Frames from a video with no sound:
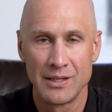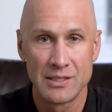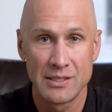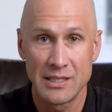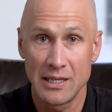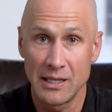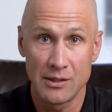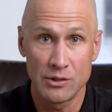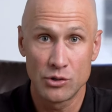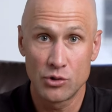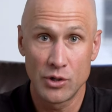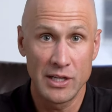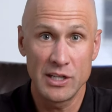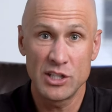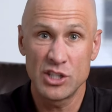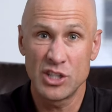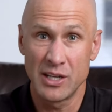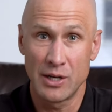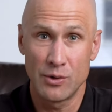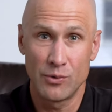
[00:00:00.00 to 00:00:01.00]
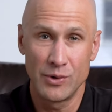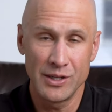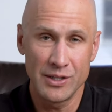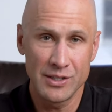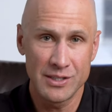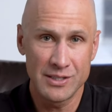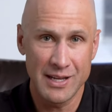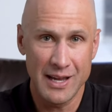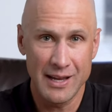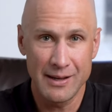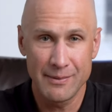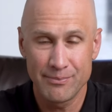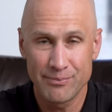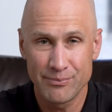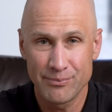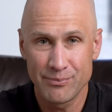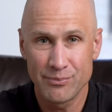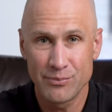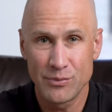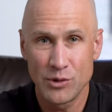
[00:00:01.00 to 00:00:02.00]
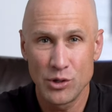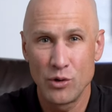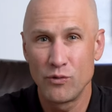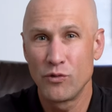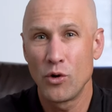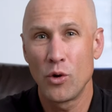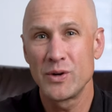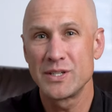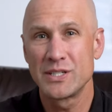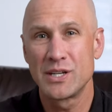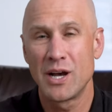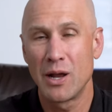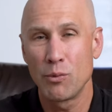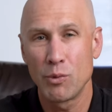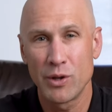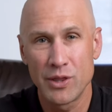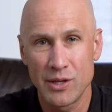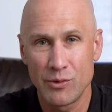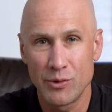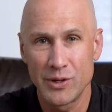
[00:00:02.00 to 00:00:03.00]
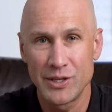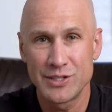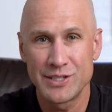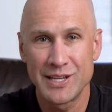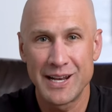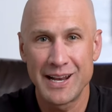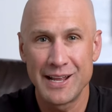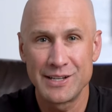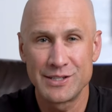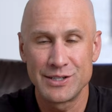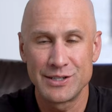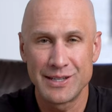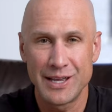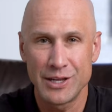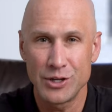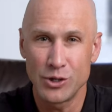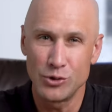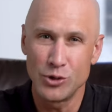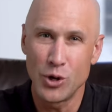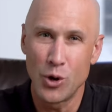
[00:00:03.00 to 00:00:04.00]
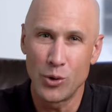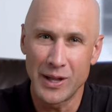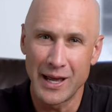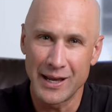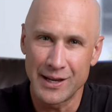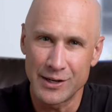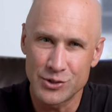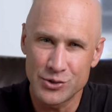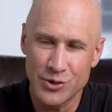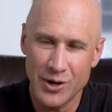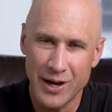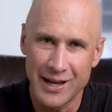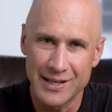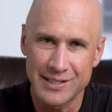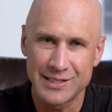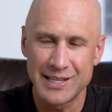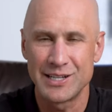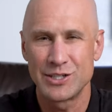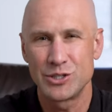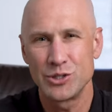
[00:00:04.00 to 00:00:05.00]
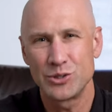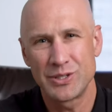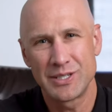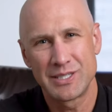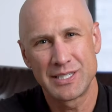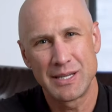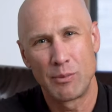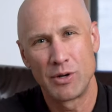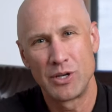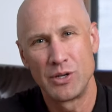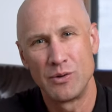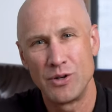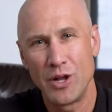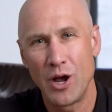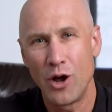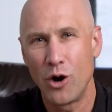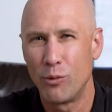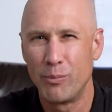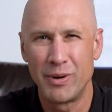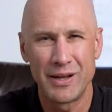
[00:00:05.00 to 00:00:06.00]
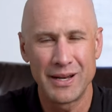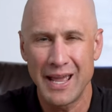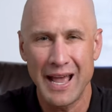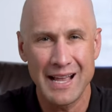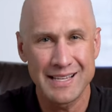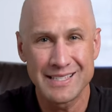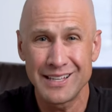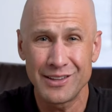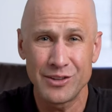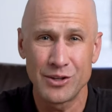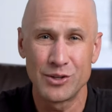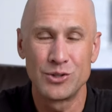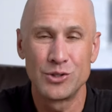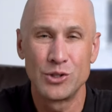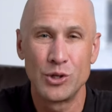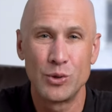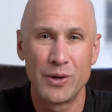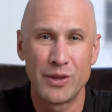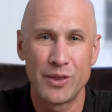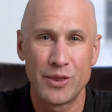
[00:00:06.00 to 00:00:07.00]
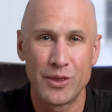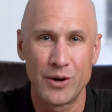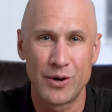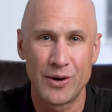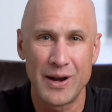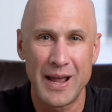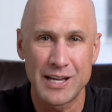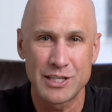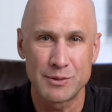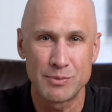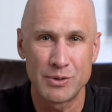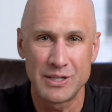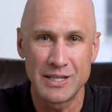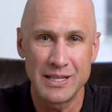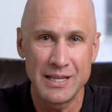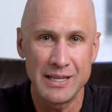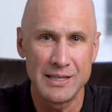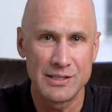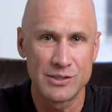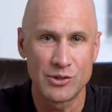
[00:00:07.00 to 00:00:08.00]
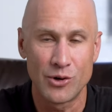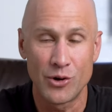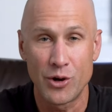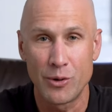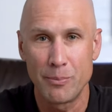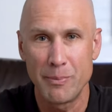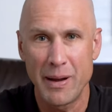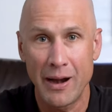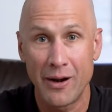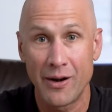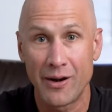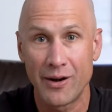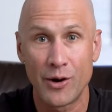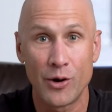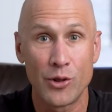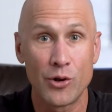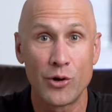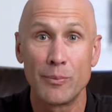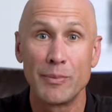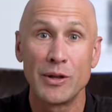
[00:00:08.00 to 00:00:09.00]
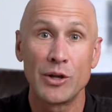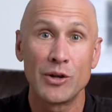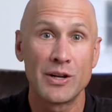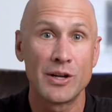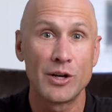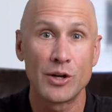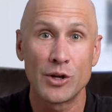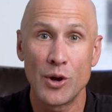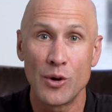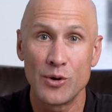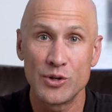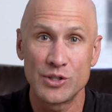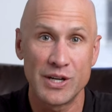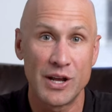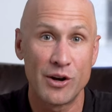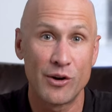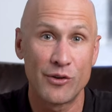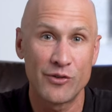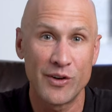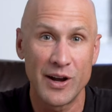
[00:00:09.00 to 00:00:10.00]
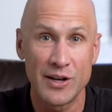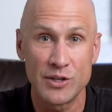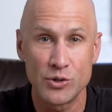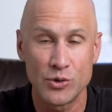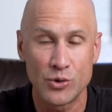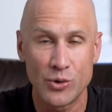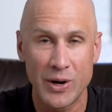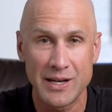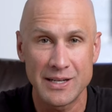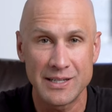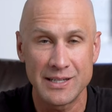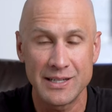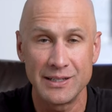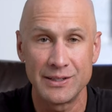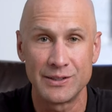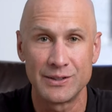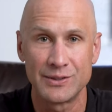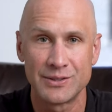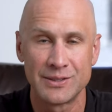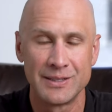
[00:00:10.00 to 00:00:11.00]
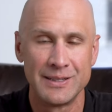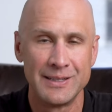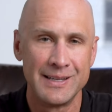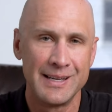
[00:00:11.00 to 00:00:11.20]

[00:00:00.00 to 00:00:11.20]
See, traditionally in real estate, you've always gone with the real estate agent that you know, like, and trust, and it's usually someone you know, but it has nothing to do with their expertise or their merit or their ability to negotiate or find you great deals.